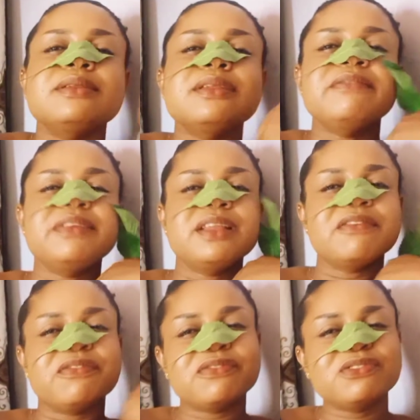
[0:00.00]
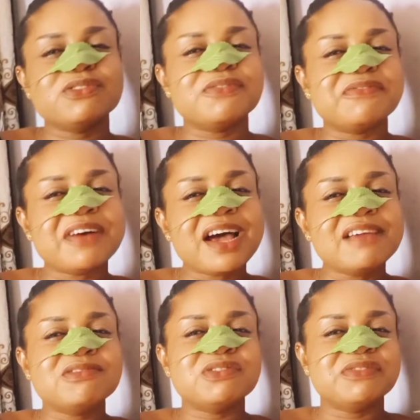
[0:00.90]
Leave it there to
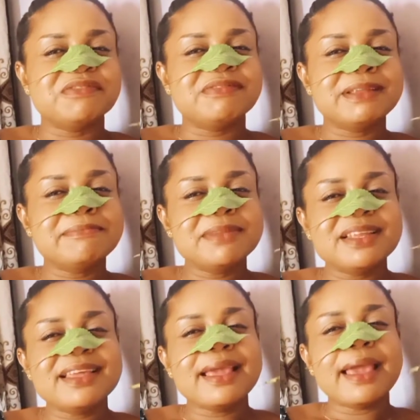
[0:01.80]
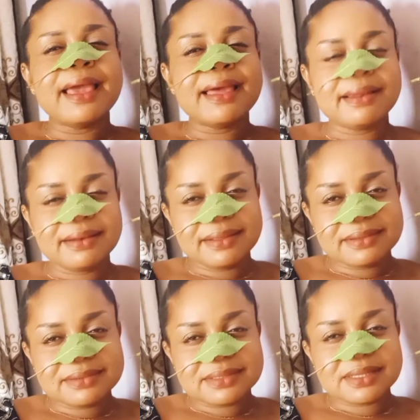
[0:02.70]
5 to 15 minutes.
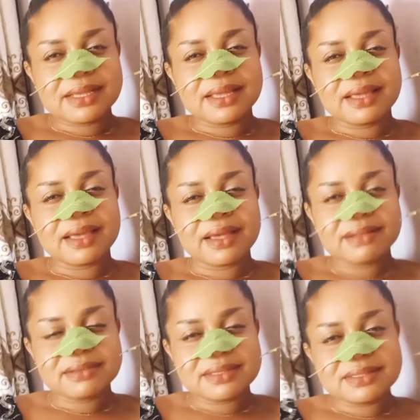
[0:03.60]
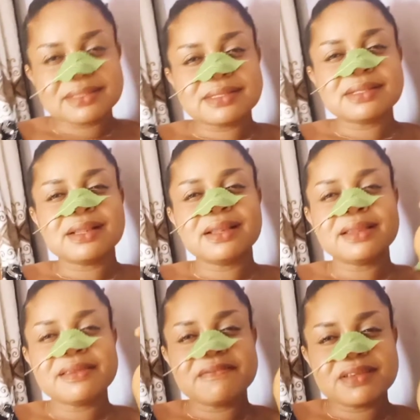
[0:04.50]
Inhale it.
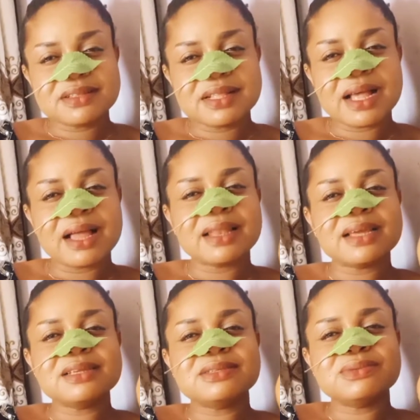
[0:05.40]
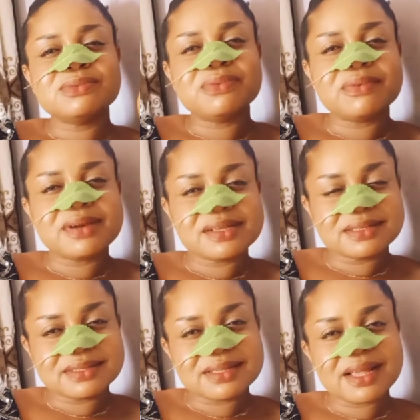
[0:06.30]
Leave it. Allow it to
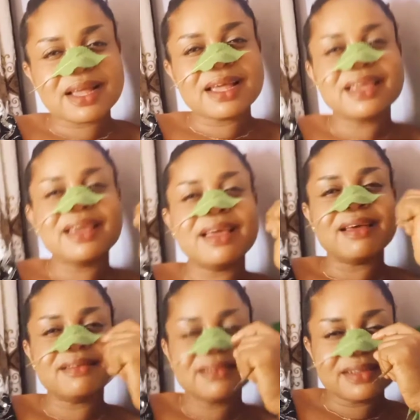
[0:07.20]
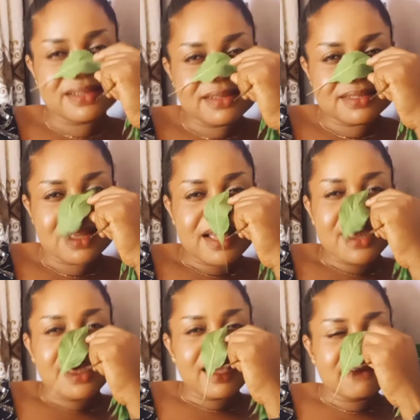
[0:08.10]
rest. Inhale it.
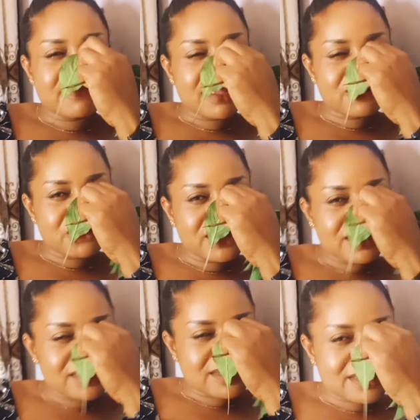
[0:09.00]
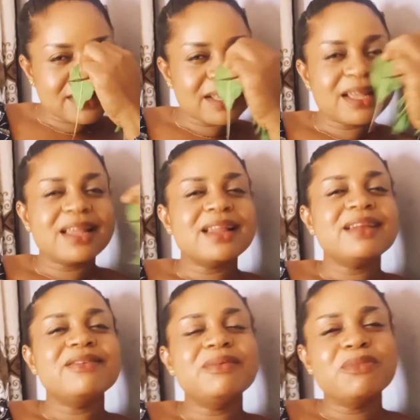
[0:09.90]
After doing this,
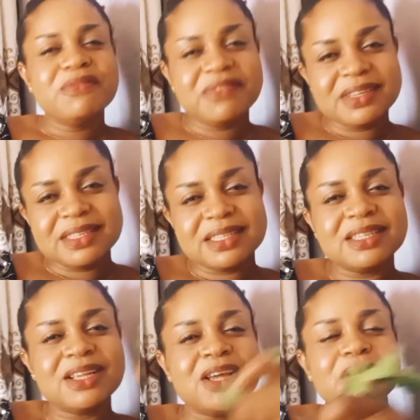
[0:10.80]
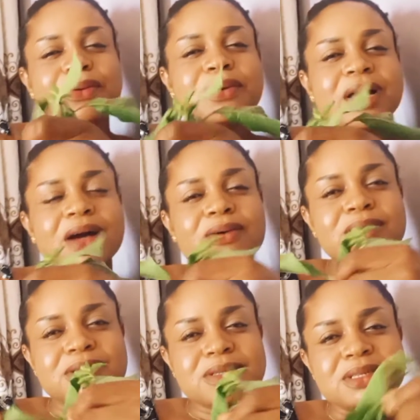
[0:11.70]
remove it. You can
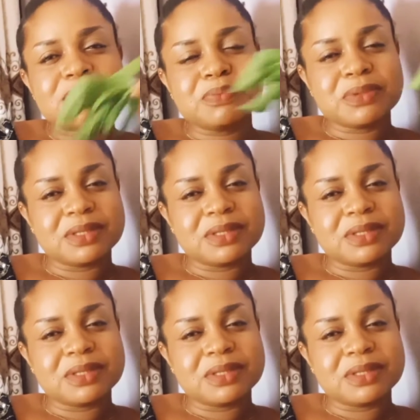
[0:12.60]
continue this